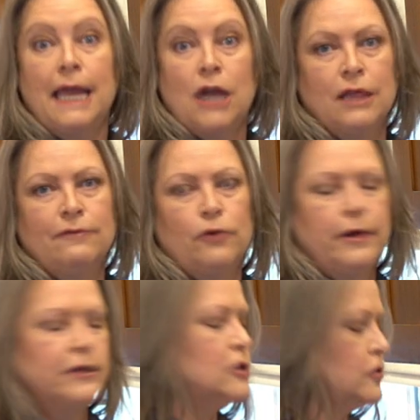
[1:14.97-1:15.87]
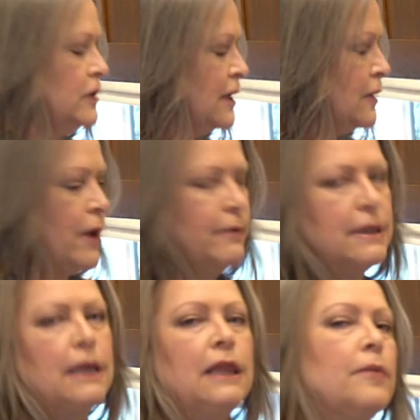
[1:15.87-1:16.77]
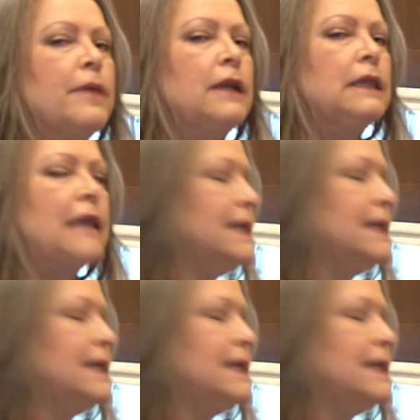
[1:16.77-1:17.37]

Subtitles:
olive oil, so you can get away with a little bit of light